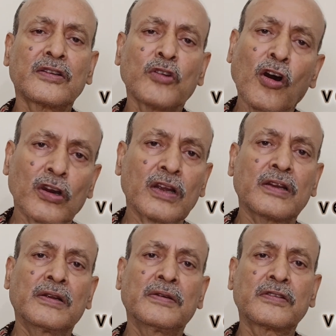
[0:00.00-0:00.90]
torque
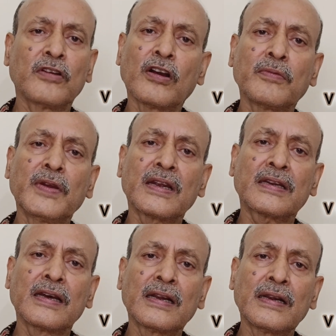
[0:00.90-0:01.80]

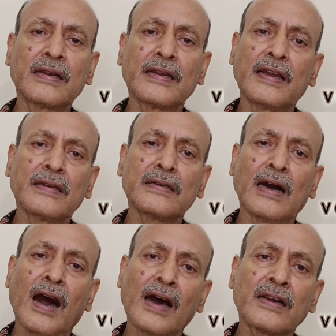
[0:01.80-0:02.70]
vector
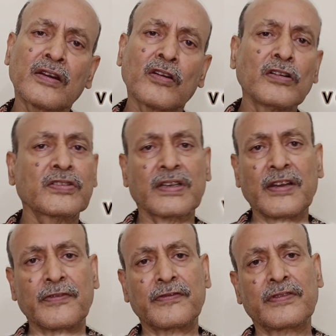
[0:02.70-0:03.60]
R cross F.